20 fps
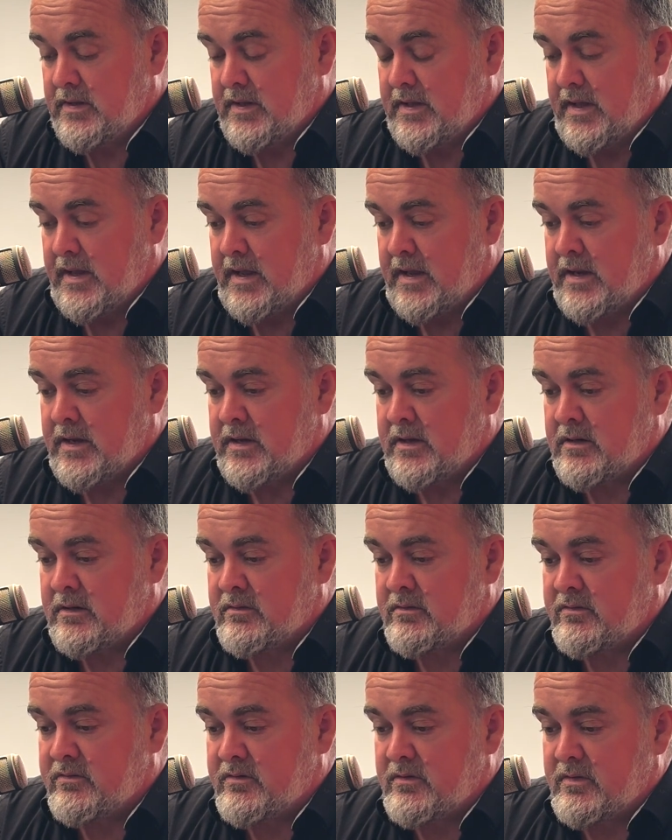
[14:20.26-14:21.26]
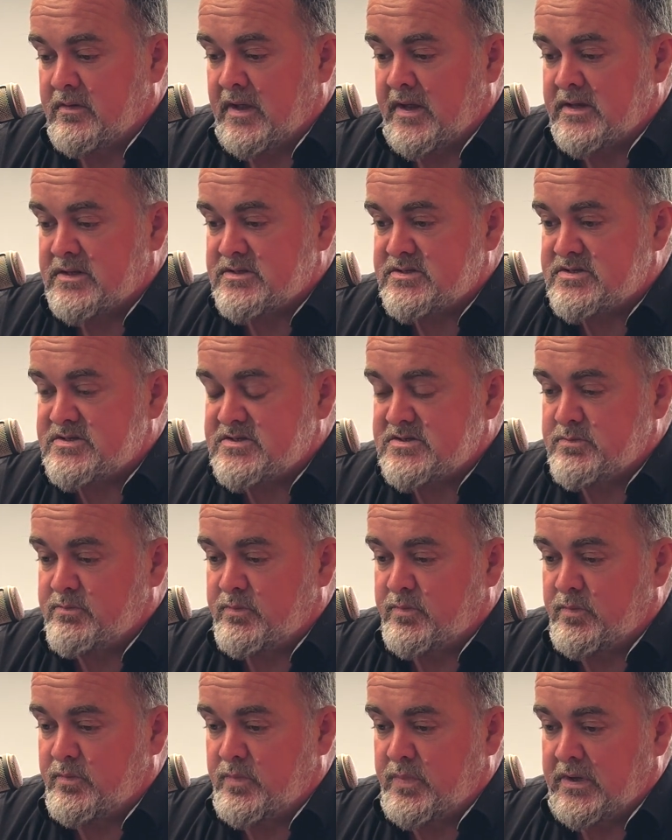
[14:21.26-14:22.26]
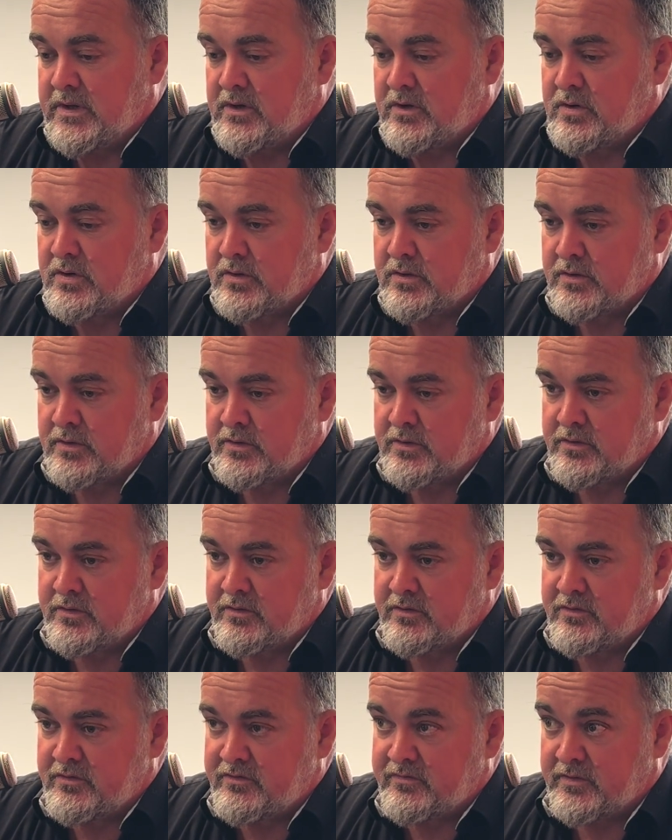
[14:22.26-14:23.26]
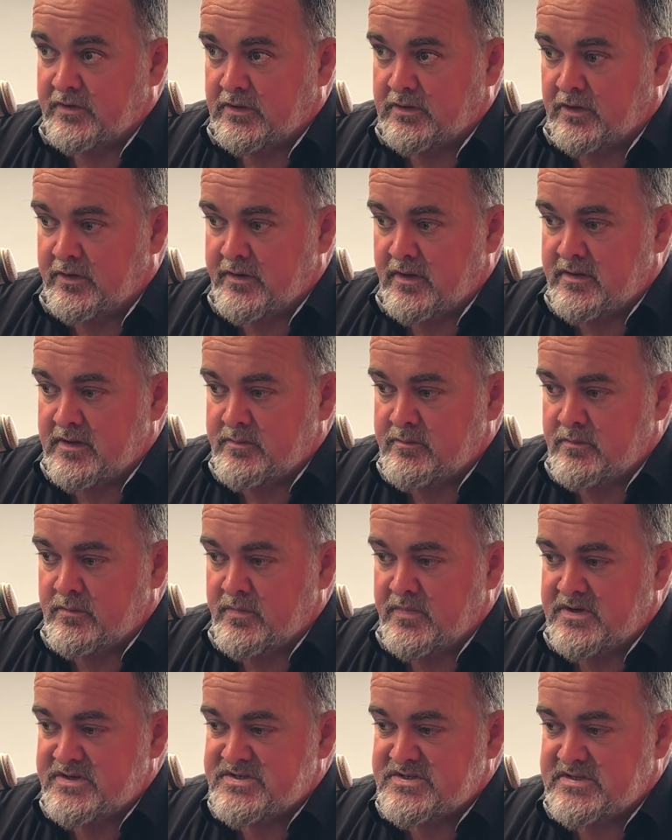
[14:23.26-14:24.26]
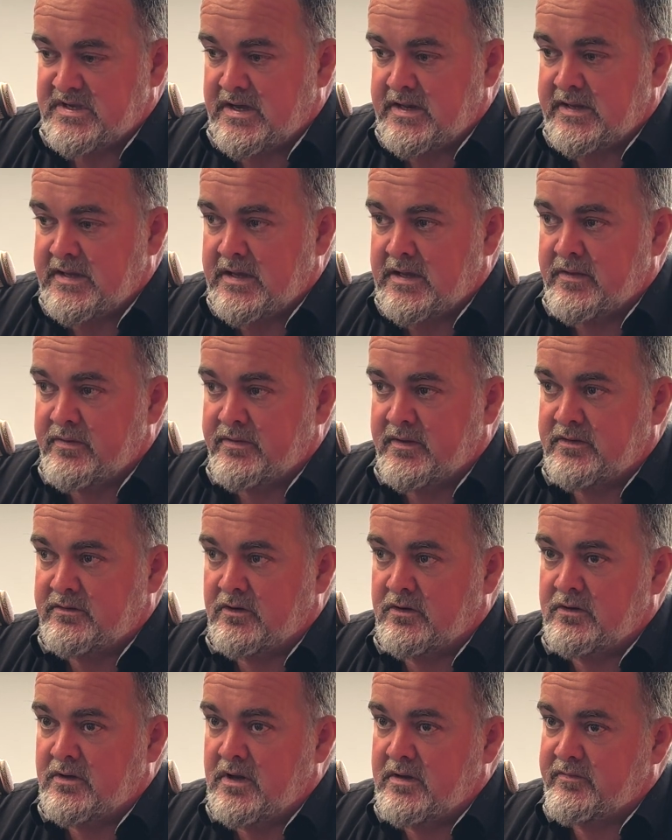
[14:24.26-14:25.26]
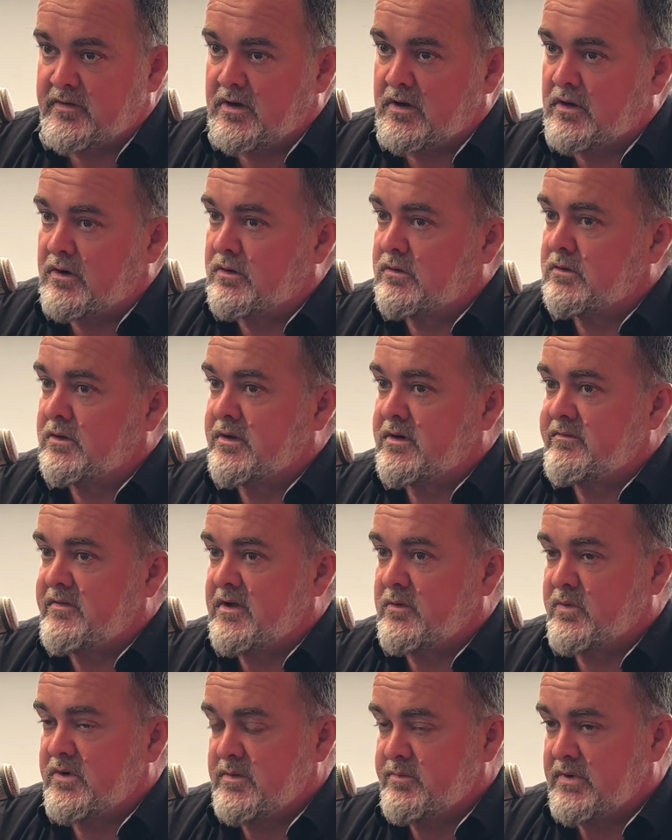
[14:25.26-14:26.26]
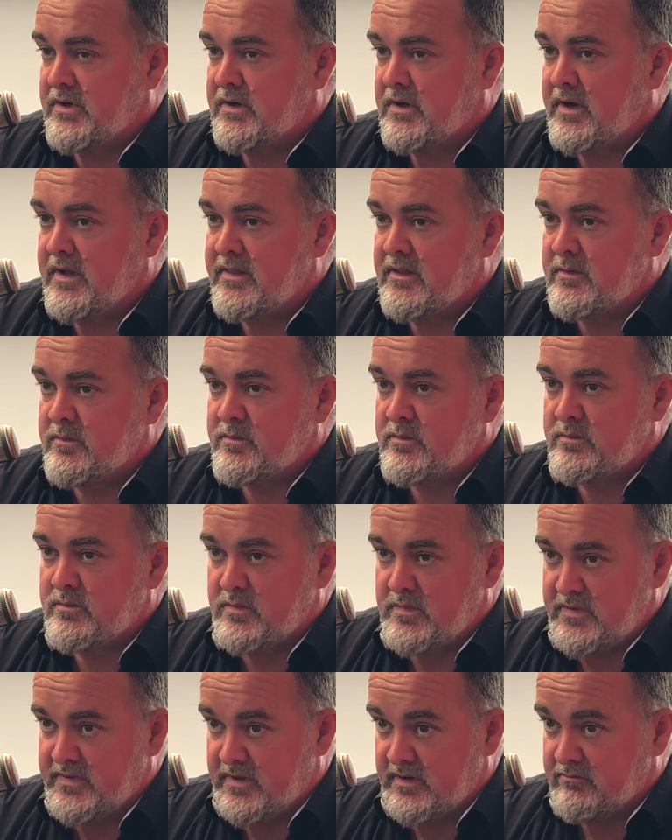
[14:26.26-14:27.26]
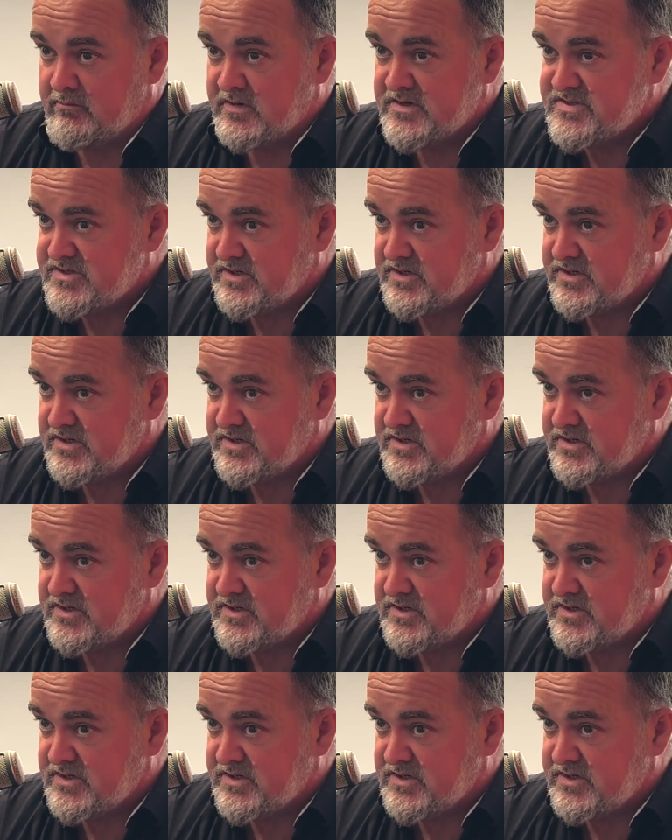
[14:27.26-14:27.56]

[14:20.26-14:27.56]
And that's because for a lot of them, they're starting out, they don't have a whole lot of equity behind them. They're risk